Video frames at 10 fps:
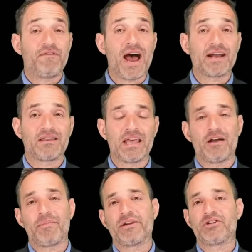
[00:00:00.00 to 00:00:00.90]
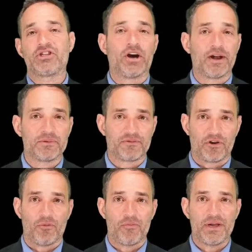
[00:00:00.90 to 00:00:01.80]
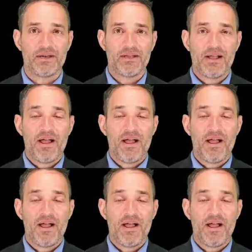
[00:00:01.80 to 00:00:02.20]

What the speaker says: And in fact, think about startups for a moment.